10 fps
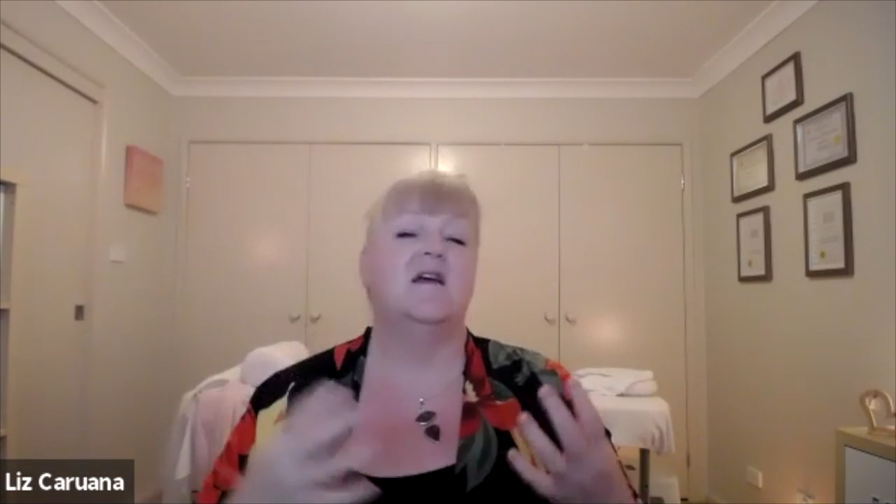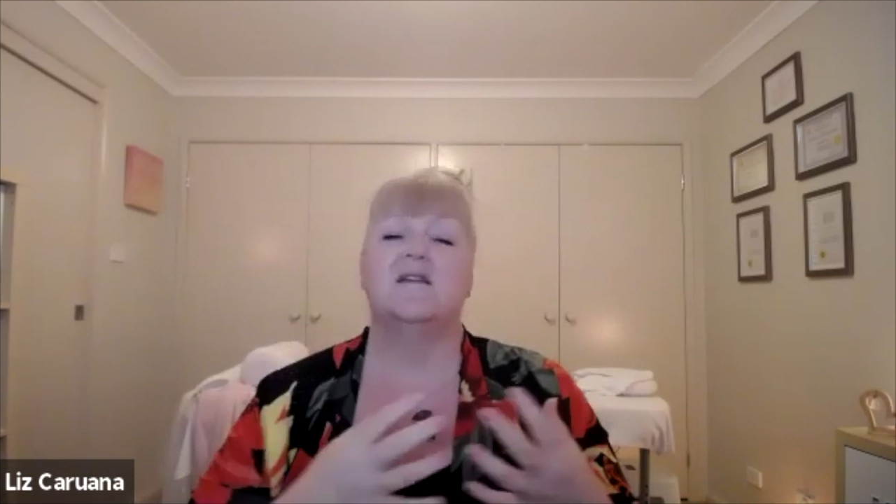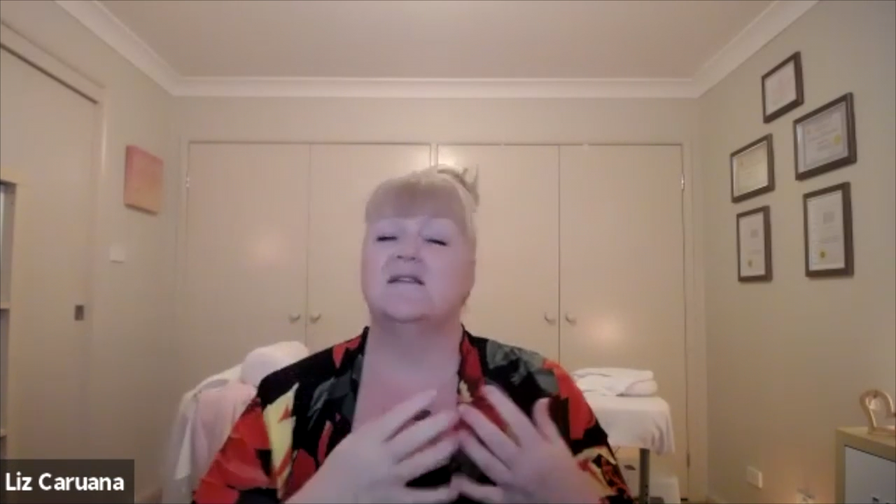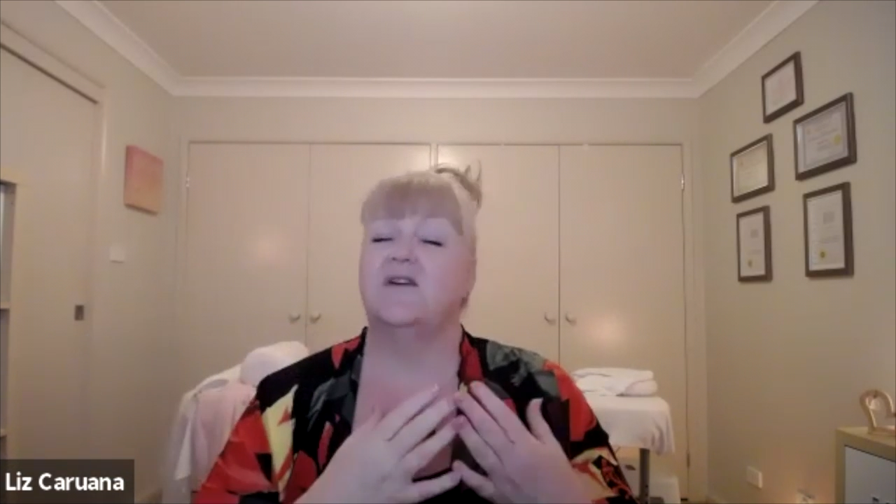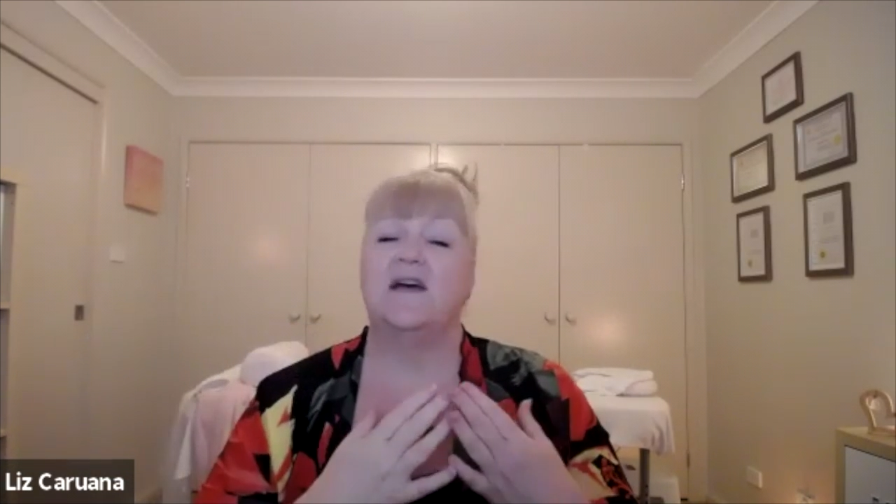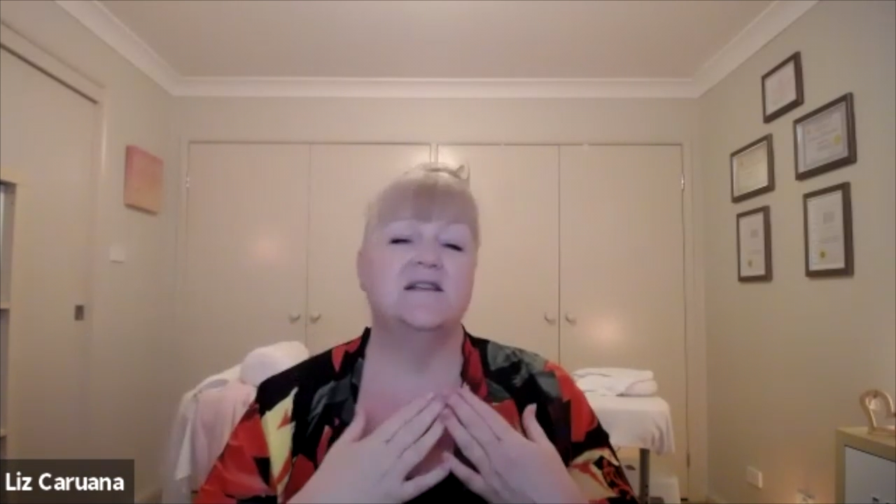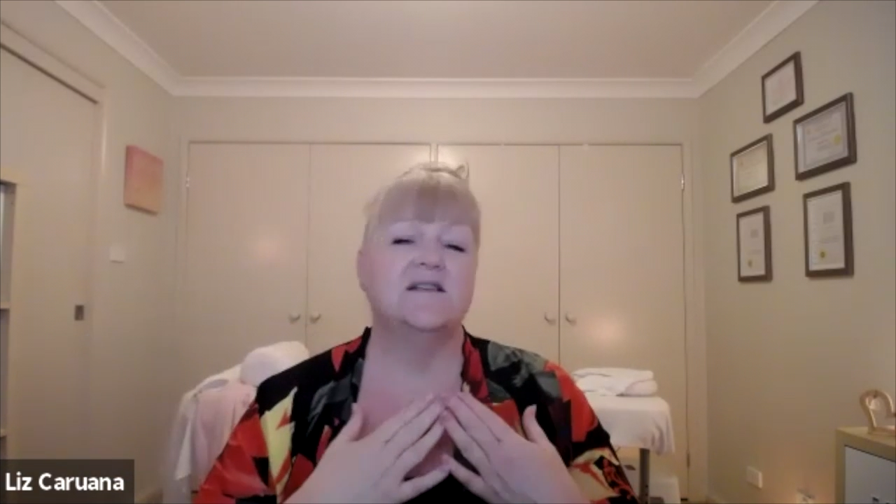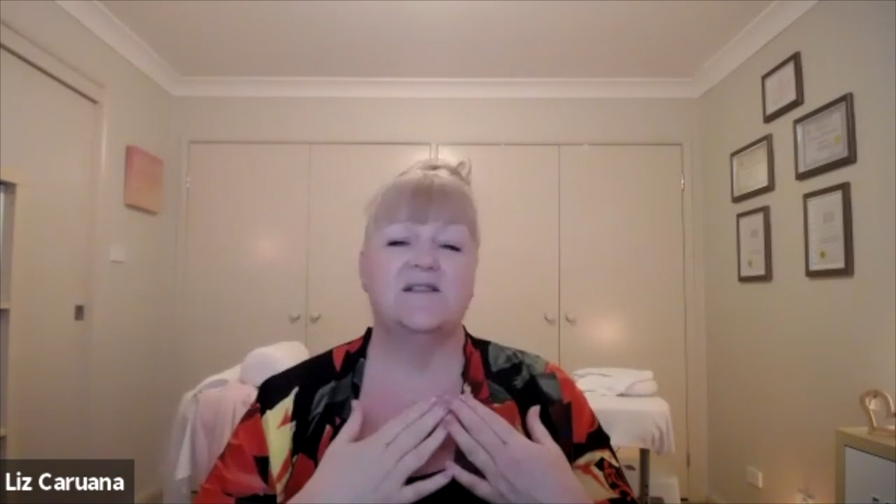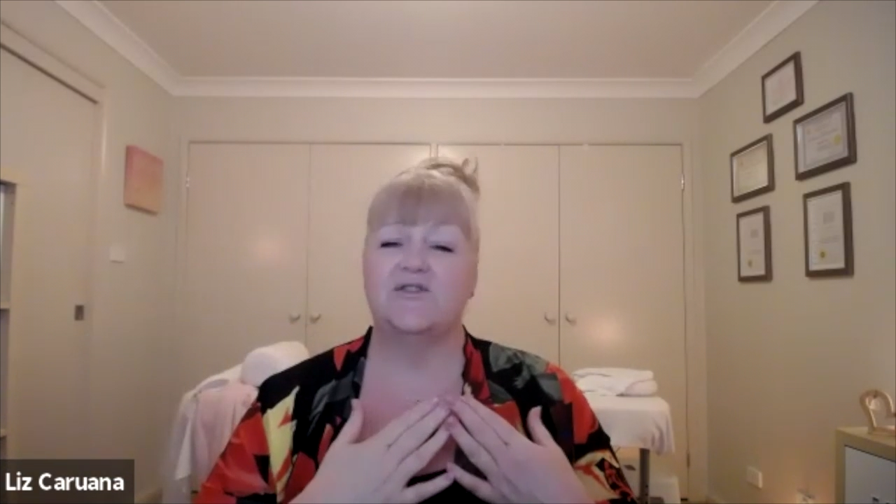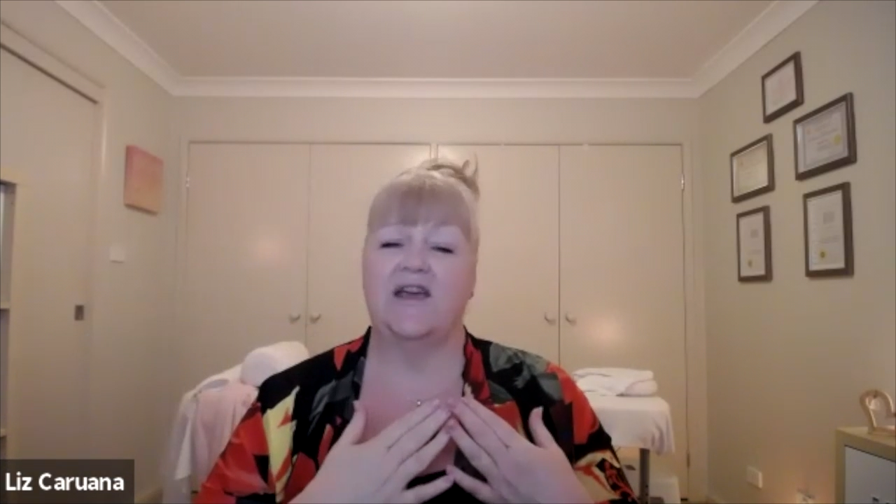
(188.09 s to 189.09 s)
So under
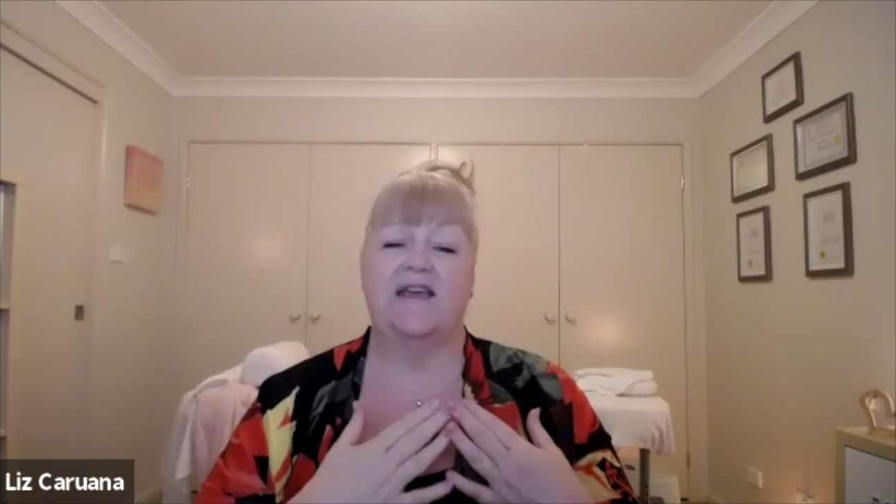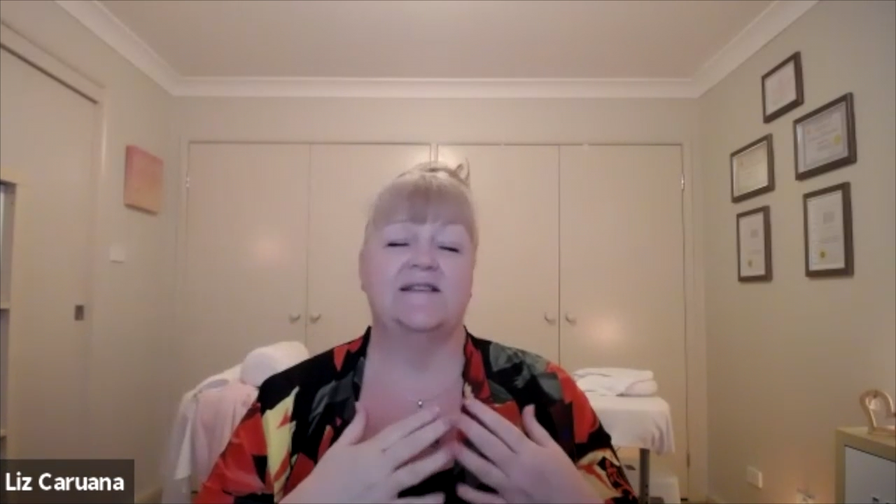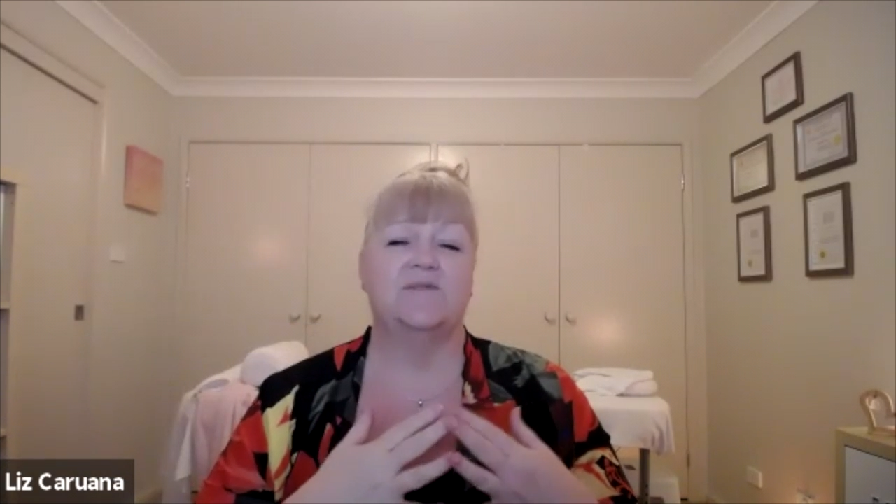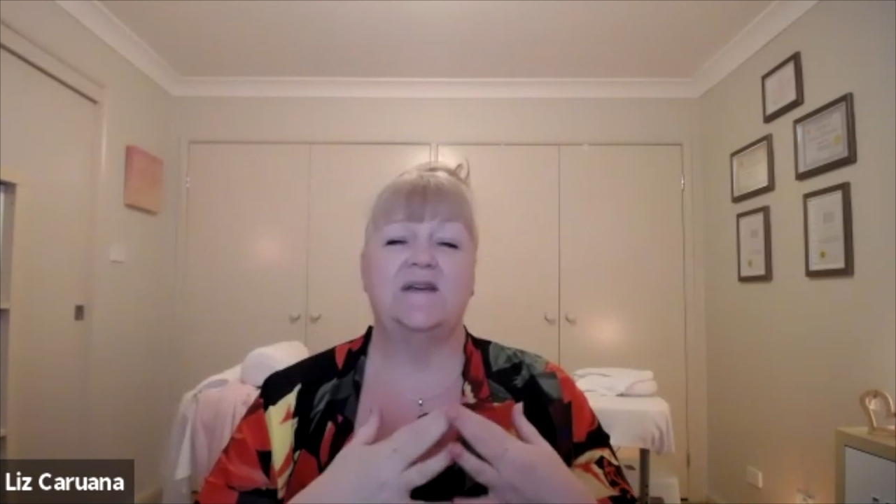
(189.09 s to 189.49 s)
stress,